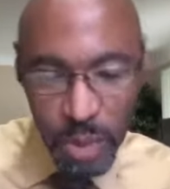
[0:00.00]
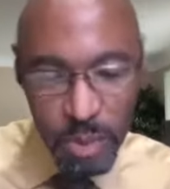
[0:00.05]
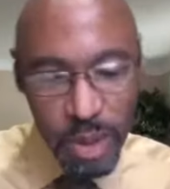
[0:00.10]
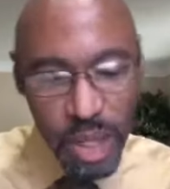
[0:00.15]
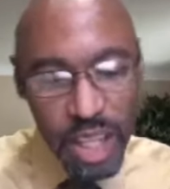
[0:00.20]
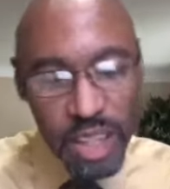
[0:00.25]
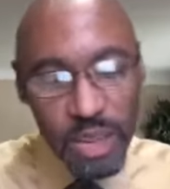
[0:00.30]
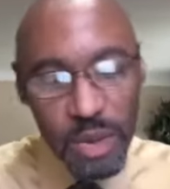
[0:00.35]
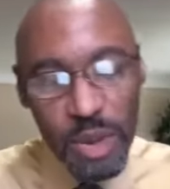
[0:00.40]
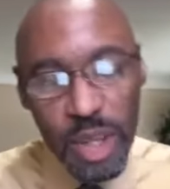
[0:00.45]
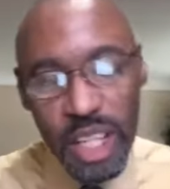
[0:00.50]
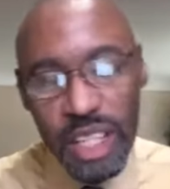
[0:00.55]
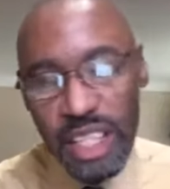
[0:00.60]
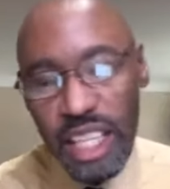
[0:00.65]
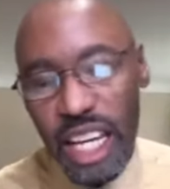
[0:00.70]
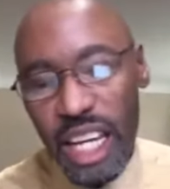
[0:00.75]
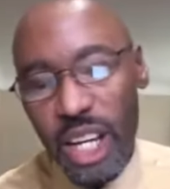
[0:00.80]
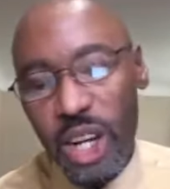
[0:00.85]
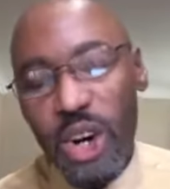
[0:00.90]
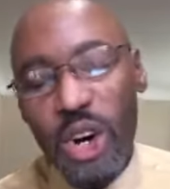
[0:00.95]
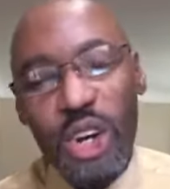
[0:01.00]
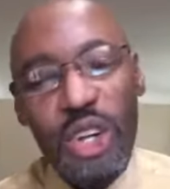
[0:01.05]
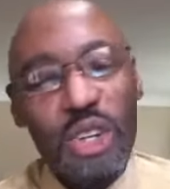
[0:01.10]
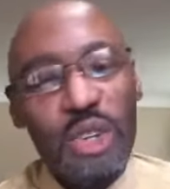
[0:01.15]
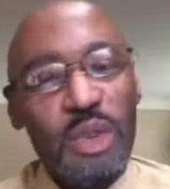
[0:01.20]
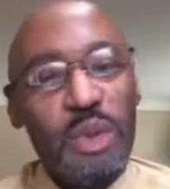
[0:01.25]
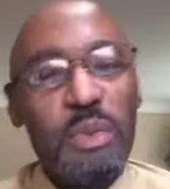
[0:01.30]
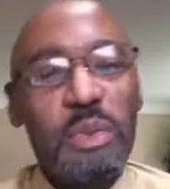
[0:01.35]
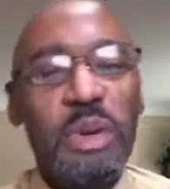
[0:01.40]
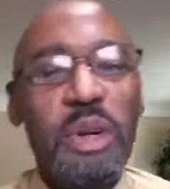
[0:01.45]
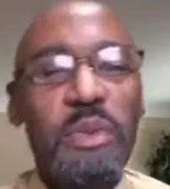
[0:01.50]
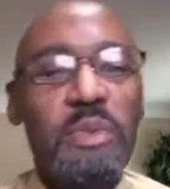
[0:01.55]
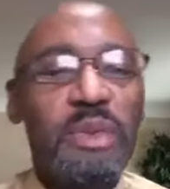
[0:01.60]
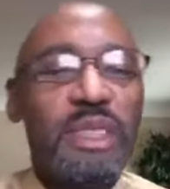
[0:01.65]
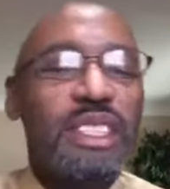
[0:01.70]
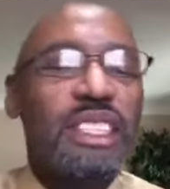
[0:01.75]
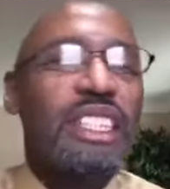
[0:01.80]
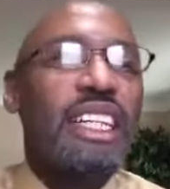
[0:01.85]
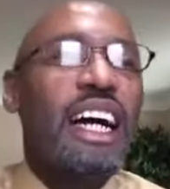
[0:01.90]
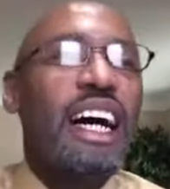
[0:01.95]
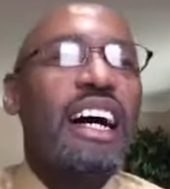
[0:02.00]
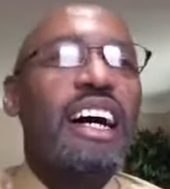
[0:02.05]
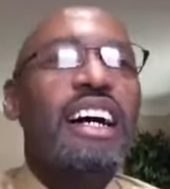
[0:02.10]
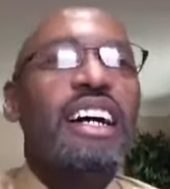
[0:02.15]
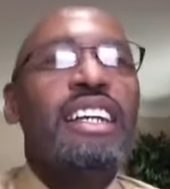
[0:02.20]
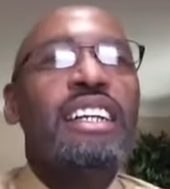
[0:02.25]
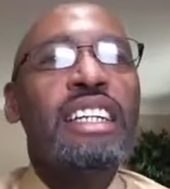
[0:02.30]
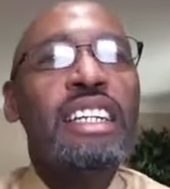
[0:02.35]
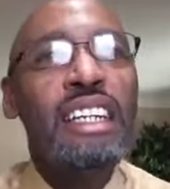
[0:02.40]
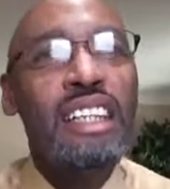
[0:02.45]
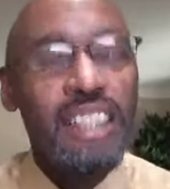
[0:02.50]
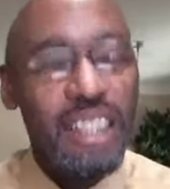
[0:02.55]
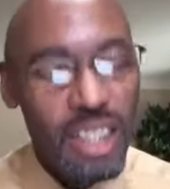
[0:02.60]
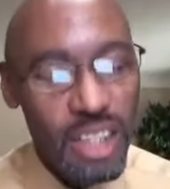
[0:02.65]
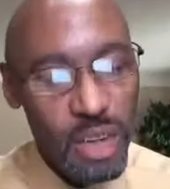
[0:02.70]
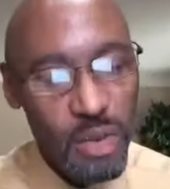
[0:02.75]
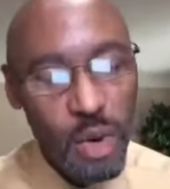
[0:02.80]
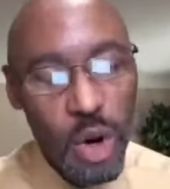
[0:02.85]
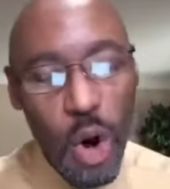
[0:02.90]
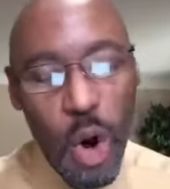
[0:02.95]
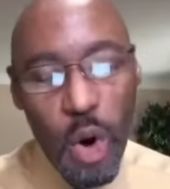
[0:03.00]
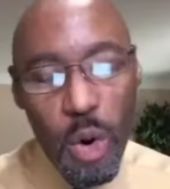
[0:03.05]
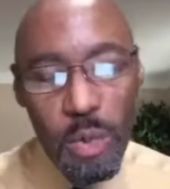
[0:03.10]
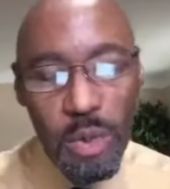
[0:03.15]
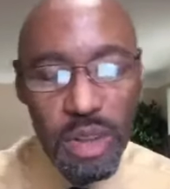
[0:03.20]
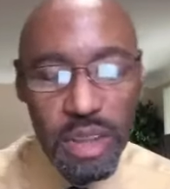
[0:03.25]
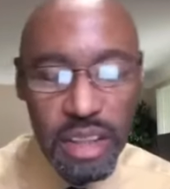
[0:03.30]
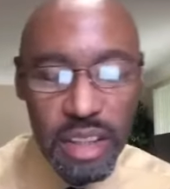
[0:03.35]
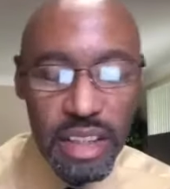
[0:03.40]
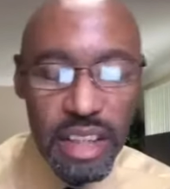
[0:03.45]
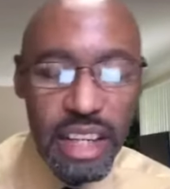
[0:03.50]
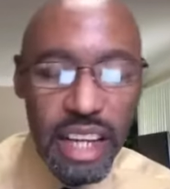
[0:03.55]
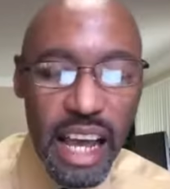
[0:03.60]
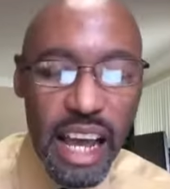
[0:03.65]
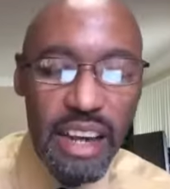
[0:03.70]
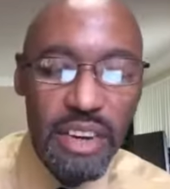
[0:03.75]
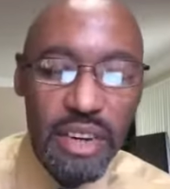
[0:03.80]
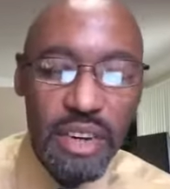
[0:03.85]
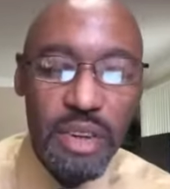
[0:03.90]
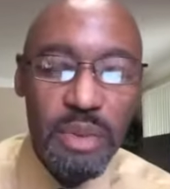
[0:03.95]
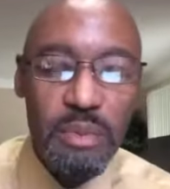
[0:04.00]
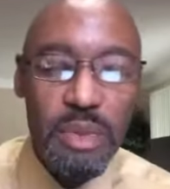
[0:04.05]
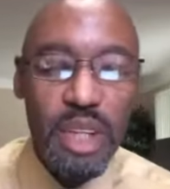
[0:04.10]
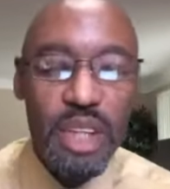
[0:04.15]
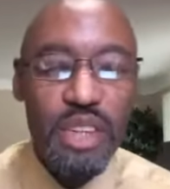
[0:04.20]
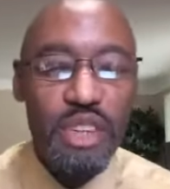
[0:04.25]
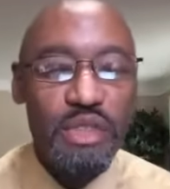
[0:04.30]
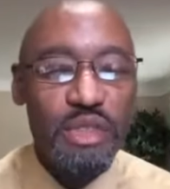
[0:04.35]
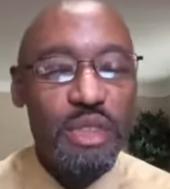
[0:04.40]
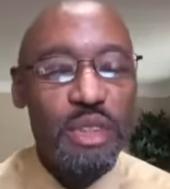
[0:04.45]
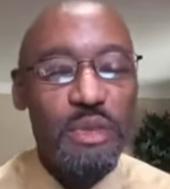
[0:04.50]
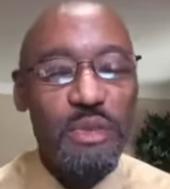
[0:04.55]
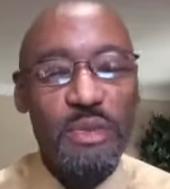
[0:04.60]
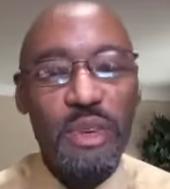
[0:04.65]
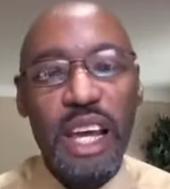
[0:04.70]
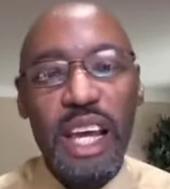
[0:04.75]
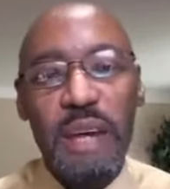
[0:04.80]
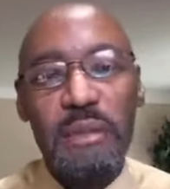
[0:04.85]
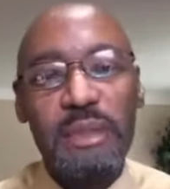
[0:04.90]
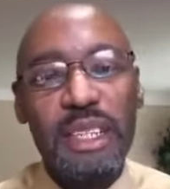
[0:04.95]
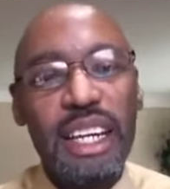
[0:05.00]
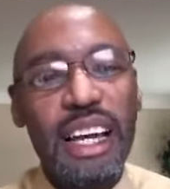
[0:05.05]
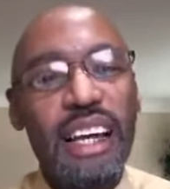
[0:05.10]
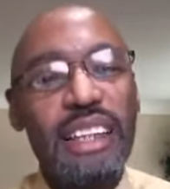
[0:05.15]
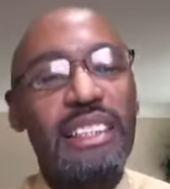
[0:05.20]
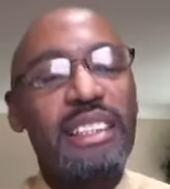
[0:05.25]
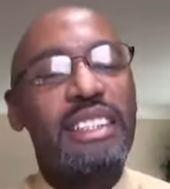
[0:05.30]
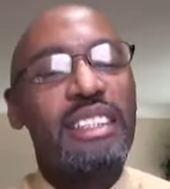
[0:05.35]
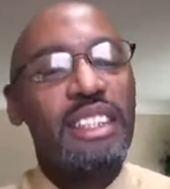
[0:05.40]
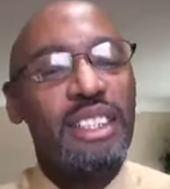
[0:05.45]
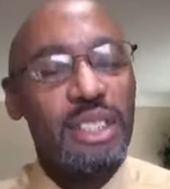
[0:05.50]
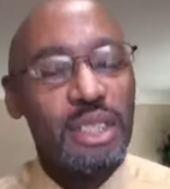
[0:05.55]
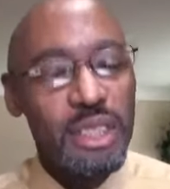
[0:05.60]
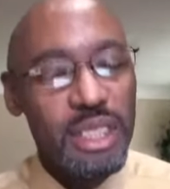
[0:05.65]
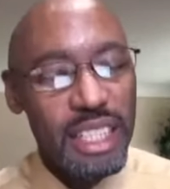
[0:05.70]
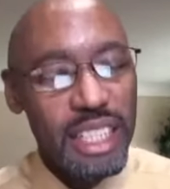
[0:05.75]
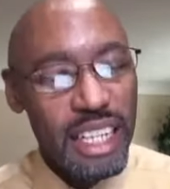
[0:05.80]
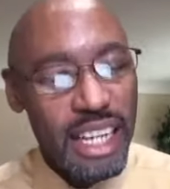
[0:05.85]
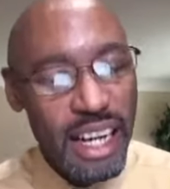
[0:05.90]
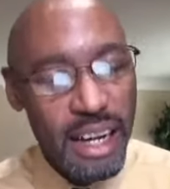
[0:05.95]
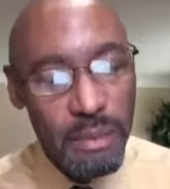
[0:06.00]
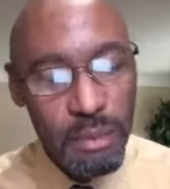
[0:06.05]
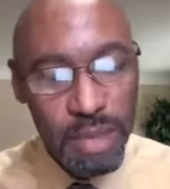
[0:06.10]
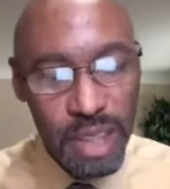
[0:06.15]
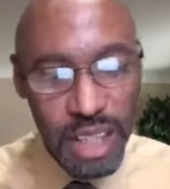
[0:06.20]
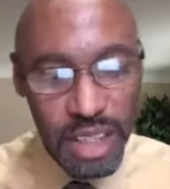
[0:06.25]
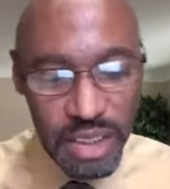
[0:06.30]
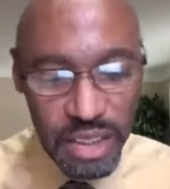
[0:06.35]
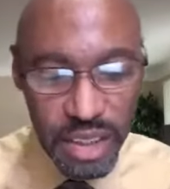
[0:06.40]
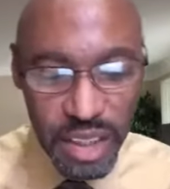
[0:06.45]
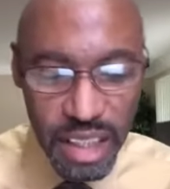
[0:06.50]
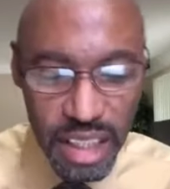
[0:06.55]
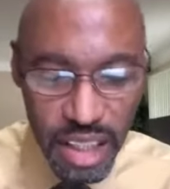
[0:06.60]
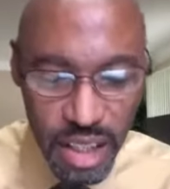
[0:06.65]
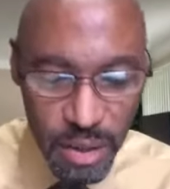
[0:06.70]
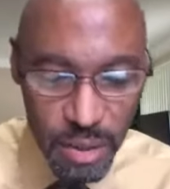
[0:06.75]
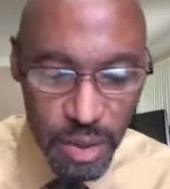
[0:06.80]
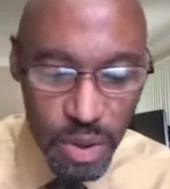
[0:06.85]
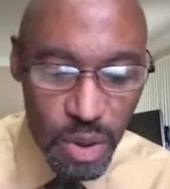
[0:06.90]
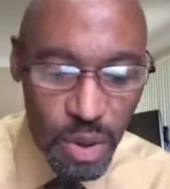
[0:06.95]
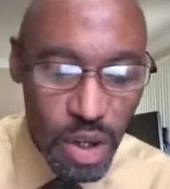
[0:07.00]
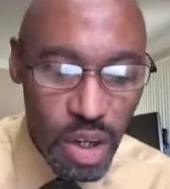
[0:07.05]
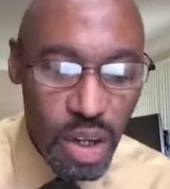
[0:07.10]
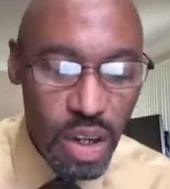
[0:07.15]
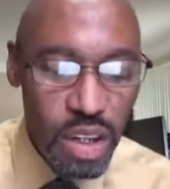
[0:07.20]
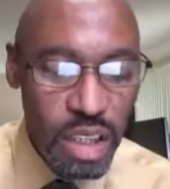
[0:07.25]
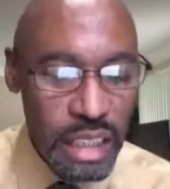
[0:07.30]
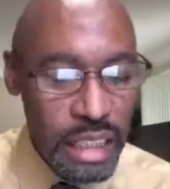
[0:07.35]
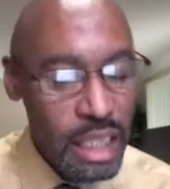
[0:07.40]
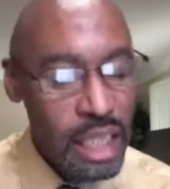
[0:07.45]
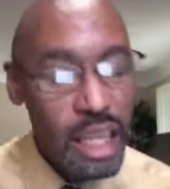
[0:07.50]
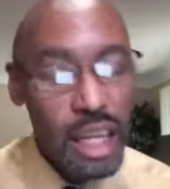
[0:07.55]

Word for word: I just want to thank all you people of God uh, Rehoboth International Ministries family, I see you and God bless you. I love you all.